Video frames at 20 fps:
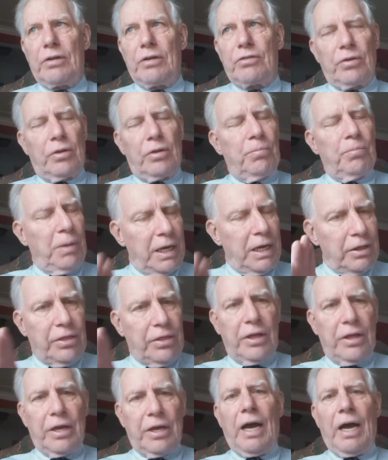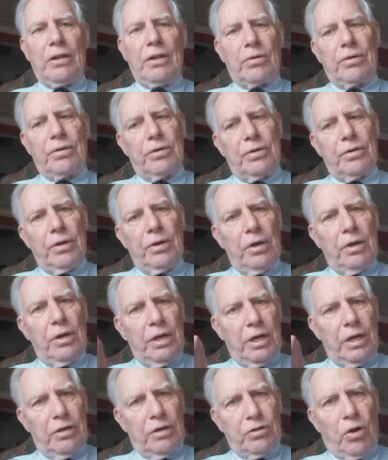So the main thing I learned
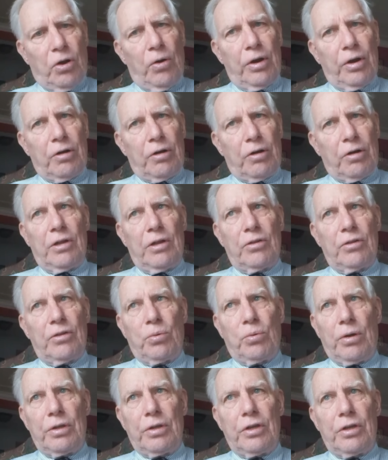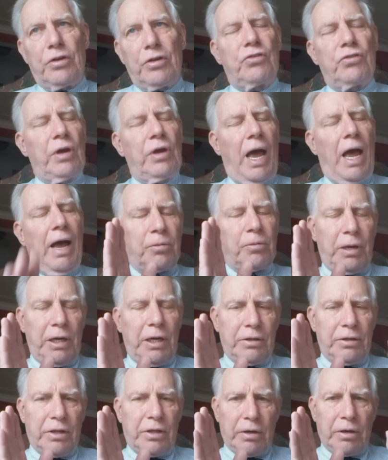in going around the world is you have to
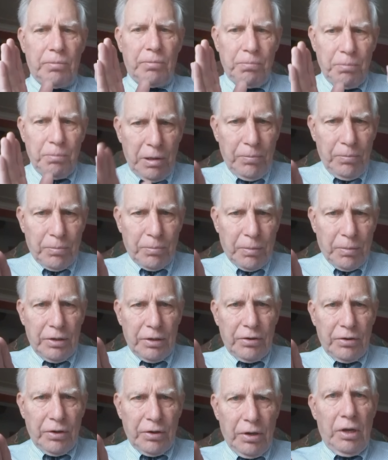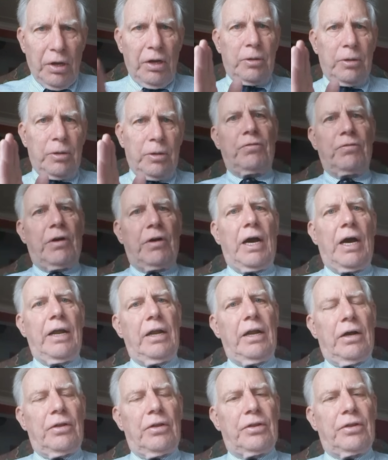make the commitment to
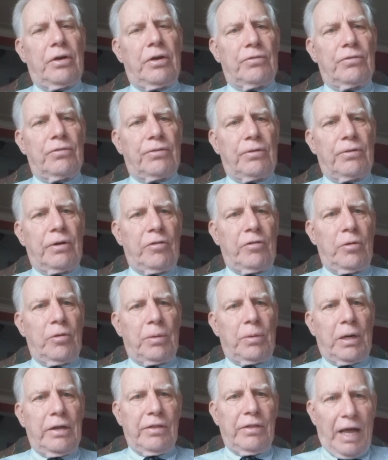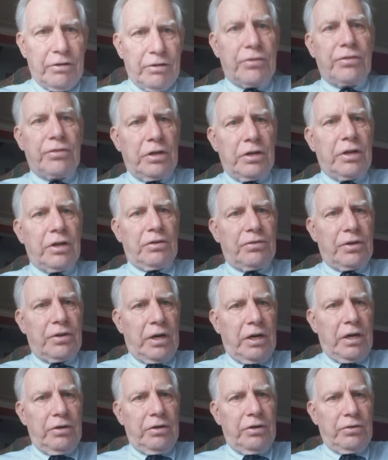provide health care for everybody. That's the
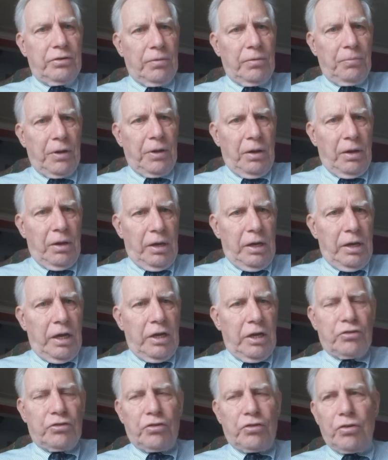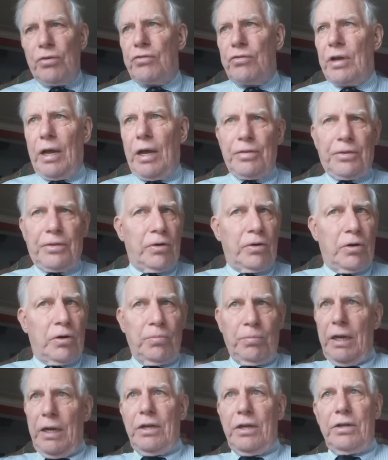destination. It turns out there are
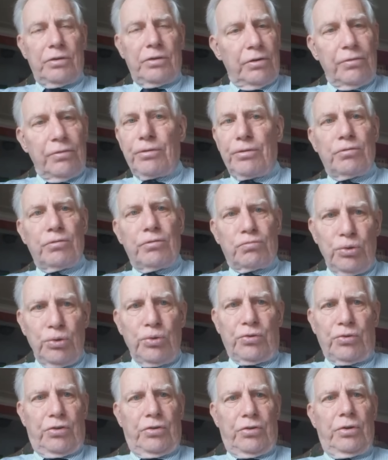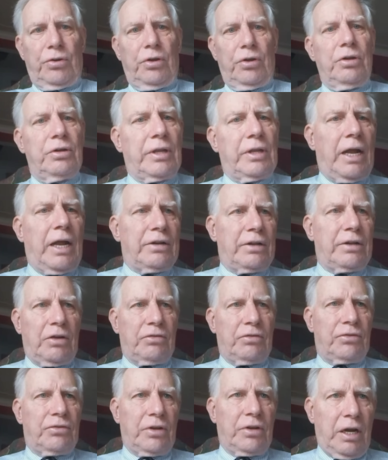many different routes to that
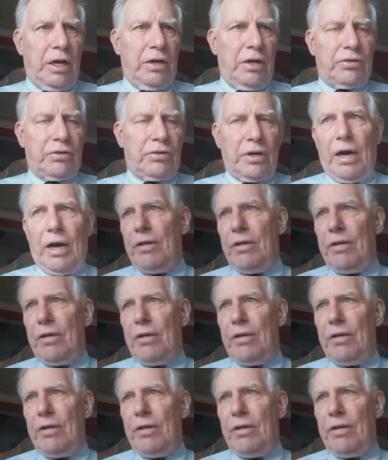destination.